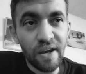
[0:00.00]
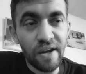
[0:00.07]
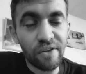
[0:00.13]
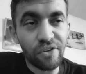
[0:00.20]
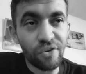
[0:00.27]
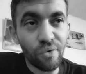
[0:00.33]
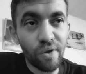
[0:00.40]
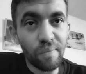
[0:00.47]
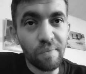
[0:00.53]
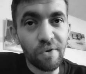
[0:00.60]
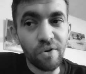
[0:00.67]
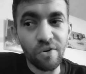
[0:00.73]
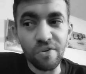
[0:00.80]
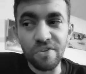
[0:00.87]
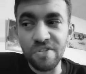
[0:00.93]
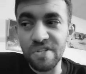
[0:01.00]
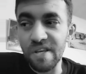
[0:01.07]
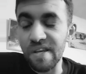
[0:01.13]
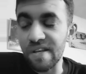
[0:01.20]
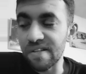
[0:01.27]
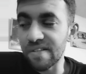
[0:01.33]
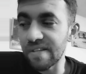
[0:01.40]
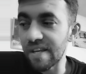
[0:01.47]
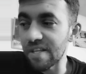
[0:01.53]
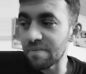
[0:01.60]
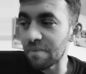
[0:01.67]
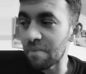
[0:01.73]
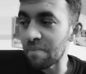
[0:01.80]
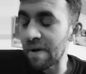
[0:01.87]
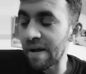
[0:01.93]
I do it because it takes
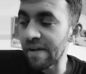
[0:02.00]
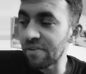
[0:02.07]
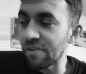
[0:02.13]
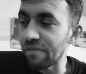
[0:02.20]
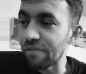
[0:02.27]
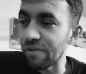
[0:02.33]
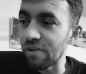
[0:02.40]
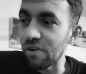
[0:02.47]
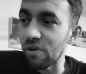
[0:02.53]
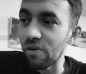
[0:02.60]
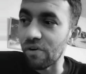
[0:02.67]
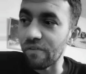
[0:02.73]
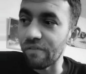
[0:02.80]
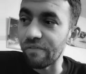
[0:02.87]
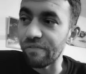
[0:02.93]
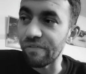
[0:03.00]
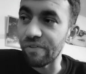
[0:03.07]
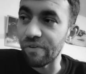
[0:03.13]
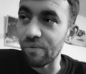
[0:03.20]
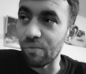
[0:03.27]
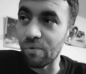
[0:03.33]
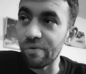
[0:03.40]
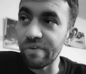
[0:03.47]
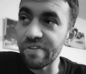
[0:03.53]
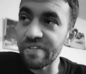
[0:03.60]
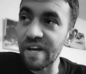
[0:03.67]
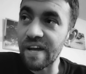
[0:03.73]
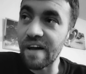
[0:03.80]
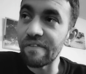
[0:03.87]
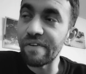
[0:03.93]
my mind off a lot of the worries I
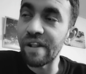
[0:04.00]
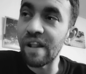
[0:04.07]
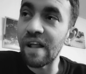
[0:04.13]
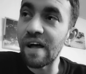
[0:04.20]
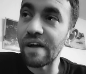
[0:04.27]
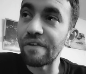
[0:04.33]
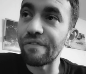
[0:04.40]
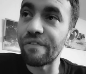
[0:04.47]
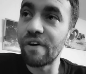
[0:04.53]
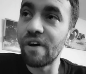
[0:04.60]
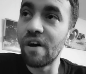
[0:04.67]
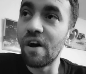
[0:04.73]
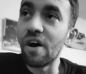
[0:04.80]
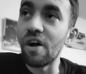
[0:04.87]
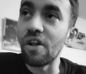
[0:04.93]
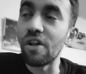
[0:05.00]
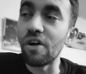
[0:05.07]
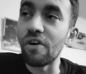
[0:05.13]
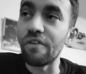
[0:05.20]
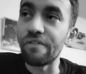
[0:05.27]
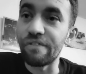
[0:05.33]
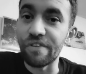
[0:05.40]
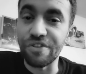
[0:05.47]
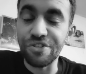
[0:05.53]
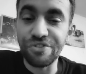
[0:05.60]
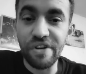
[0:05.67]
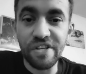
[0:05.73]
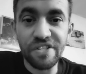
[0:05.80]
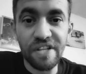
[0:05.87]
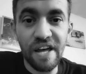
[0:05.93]
have in life, a lot of the
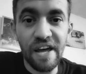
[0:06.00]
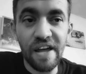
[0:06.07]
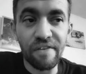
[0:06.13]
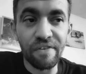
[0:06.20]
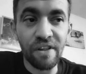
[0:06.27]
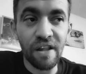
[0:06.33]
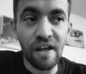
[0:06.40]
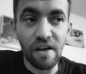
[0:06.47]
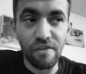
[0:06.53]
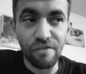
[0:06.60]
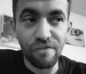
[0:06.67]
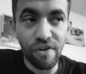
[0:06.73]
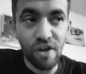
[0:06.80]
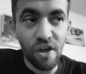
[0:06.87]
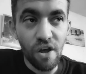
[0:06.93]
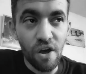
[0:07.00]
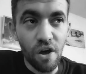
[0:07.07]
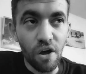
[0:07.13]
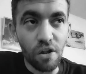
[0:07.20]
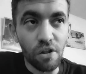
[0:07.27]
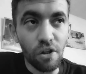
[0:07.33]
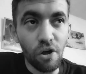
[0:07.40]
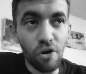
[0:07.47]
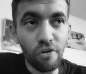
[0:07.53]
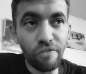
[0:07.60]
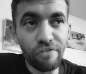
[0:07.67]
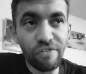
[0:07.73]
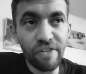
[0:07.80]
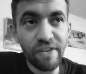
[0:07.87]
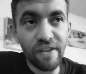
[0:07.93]
stress that I have in life, a lot
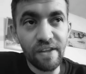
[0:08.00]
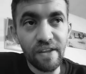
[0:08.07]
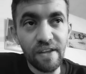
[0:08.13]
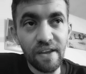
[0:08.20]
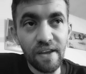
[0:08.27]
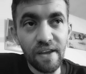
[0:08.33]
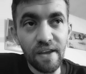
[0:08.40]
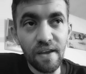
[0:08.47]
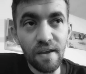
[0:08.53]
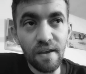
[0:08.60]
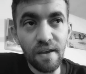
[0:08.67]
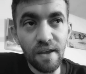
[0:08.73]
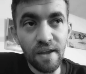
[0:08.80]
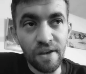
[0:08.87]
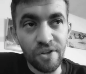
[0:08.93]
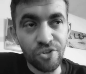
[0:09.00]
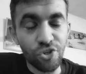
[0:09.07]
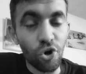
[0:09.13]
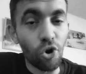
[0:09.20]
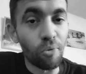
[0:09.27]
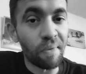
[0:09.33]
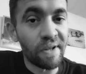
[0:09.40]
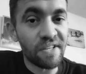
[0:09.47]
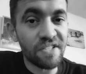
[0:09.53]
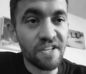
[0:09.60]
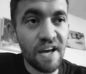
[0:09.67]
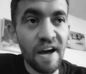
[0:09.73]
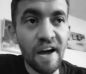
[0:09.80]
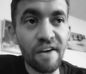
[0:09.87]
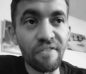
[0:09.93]
of the inner torments
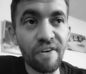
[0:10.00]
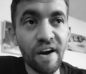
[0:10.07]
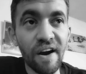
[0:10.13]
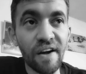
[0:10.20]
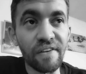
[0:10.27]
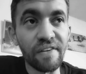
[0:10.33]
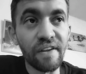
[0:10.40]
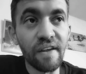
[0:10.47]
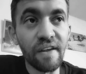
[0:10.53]
that I've had.